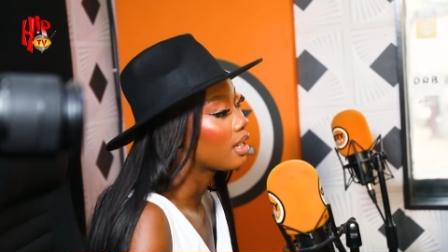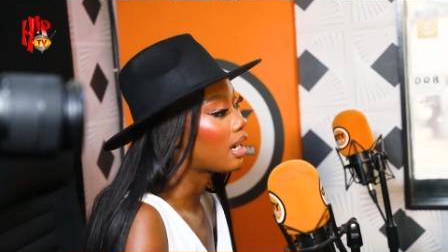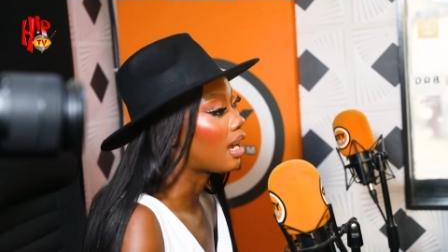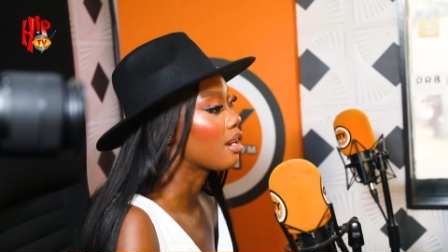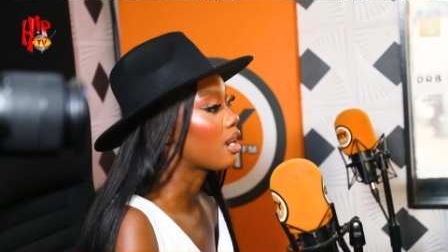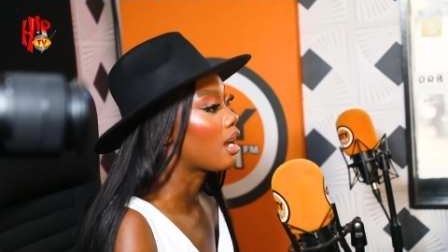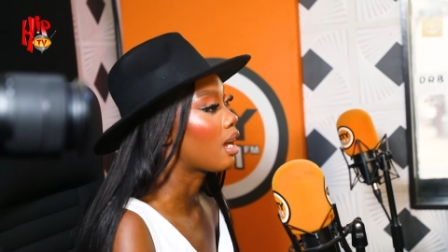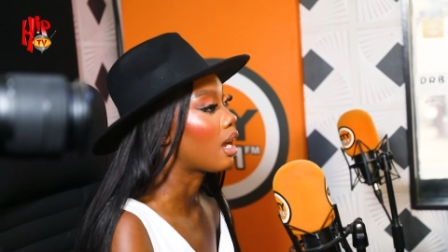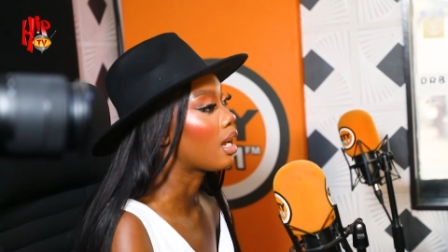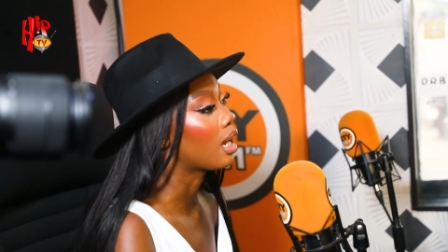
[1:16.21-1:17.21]
that I
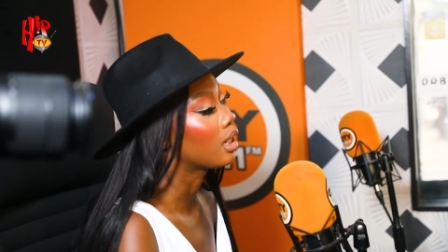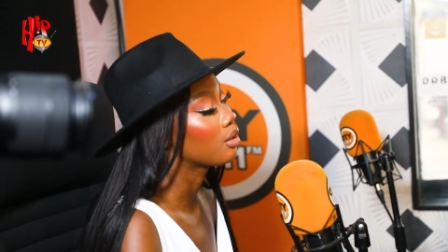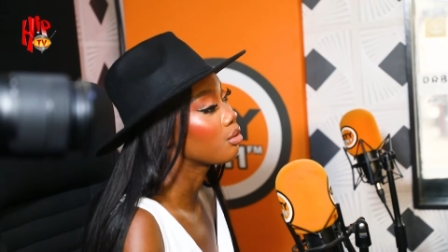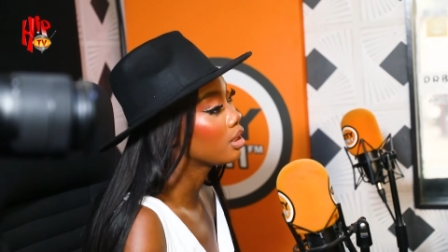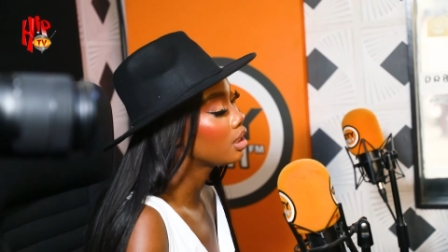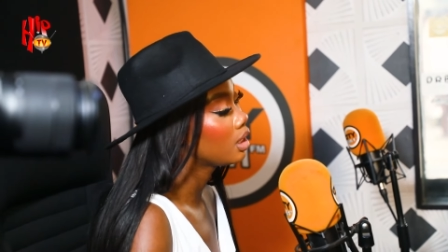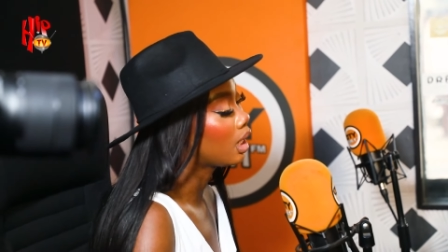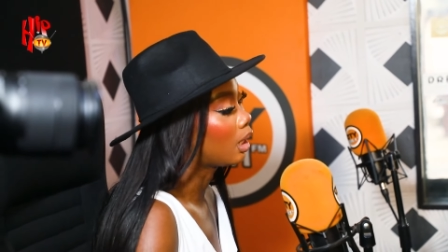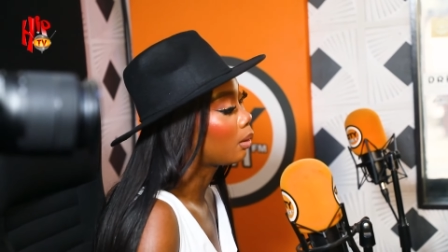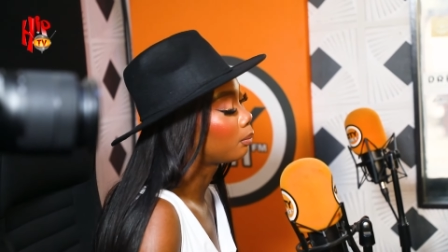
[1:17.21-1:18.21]
I, I, I really
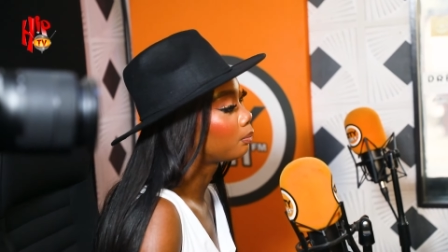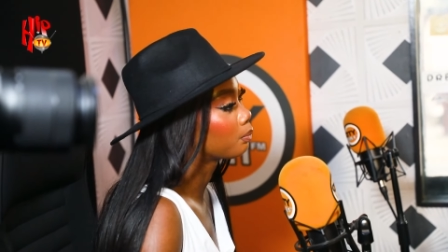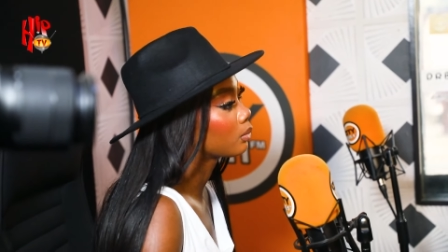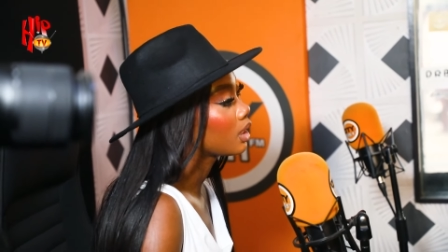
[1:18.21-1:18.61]
um,